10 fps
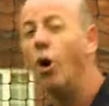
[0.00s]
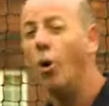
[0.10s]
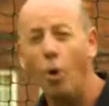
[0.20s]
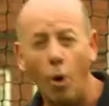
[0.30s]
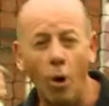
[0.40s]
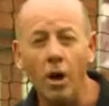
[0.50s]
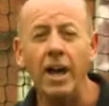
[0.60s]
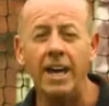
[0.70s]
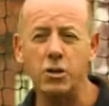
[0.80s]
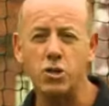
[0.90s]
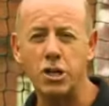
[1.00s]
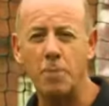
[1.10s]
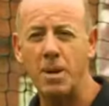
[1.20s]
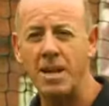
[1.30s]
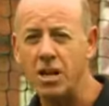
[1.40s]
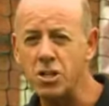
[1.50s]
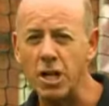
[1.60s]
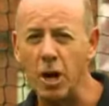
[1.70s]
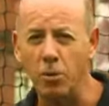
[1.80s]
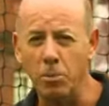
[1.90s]
Or he could slip in a
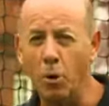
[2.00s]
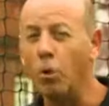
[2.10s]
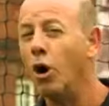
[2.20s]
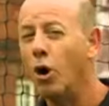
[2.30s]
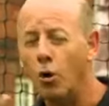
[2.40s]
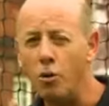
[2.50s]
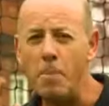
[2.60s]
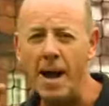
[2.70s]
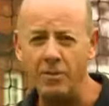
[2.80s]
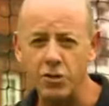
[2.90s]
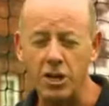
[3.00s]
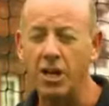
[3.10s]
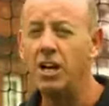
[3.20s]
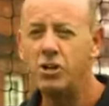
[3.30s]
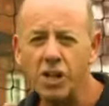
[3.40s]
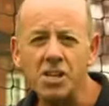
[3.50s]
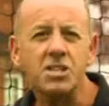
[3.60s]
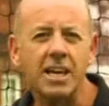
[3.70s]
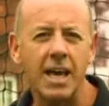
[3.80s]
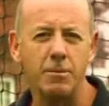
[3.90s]
slower ball or a bouncer just
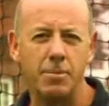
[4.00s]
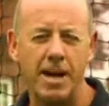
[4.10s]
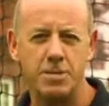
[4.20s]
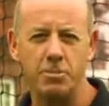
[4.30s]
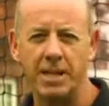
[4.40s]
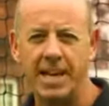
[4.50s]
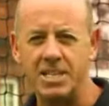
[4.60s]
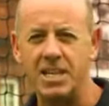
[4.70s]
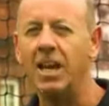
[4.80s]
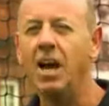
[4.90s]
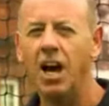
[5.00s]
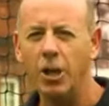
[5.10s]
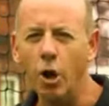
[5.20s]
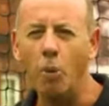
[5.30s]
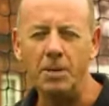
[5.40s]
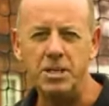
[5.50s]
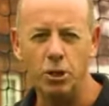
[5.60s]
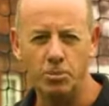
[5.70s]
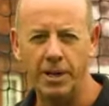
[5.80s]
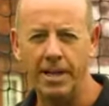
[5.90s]
to keep the batsman guessing and not be
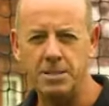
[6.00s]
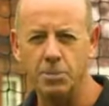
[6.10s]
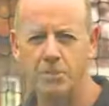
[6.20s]
too predictable.